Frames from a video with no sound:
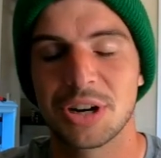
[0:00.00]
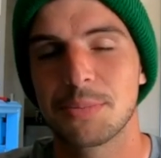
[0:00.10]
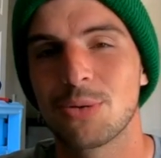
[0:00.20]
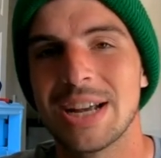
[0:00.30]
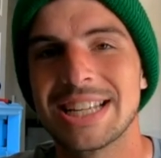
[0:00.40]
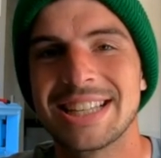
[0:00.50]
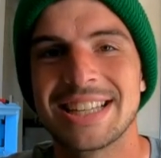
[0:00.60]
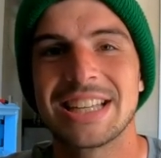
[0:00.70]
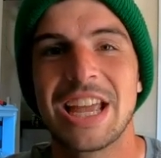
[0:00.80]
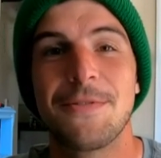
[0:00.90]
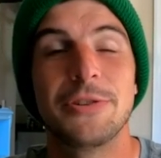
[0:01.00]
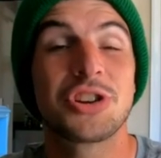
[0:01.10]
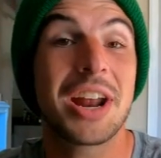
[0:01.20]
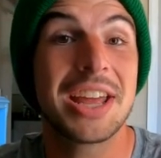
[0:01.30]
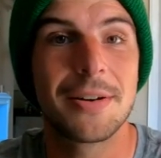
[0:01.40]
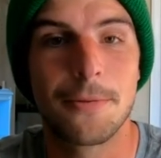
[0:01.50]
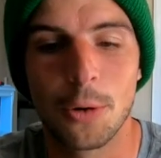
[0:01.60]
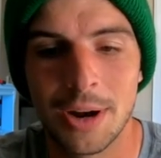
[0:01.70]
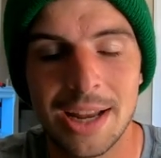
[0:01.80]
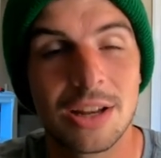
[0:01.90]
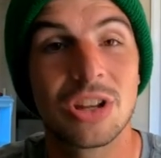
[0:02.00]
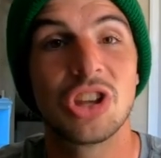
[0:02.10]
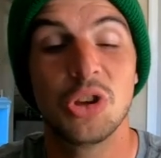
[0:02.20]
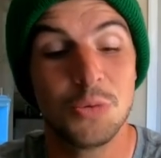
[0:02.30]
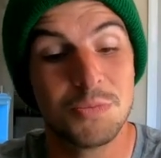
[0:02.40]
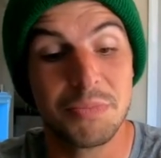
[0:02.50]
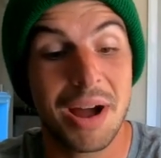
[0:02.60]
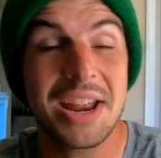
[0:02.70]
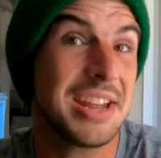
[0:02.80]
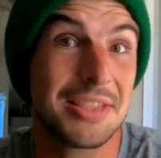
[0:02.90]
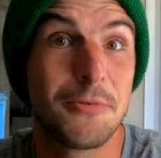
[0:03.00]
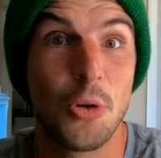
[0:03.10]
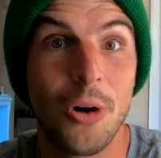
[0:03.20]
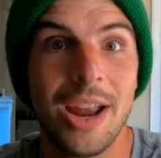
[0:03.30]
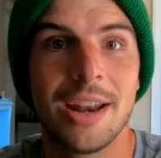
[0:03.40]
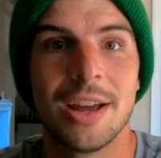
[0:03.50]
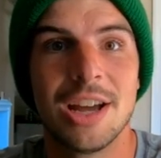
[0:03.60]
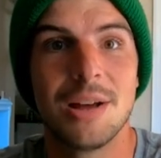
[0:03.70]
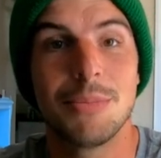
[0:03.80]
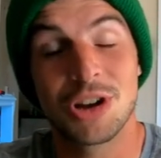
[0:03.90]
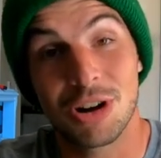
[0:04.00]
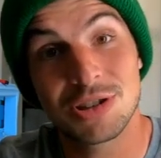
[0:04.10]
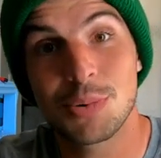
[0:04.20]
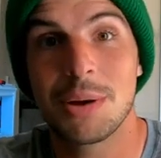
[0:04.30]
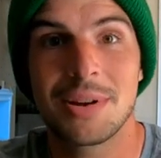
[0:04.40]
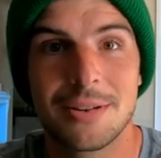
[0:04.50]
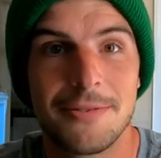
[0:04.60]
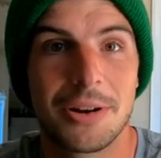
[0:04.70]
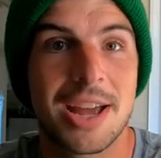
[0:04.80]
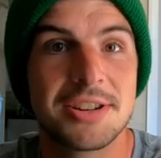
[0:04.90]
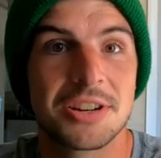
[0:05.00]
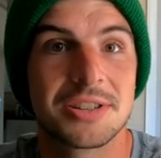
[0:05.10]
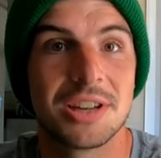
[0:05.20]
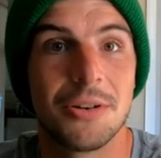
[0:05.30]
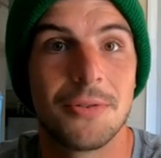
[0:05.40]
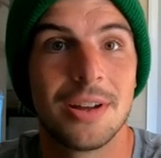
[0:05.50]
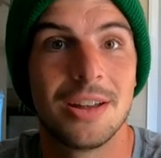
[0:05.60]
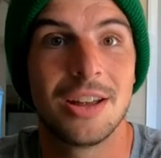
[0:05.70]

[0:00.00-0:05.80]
Aaron Perez, he says if you try to hit a four eight, you might hit the four eight, but you're also probably going to fair catch it yourself.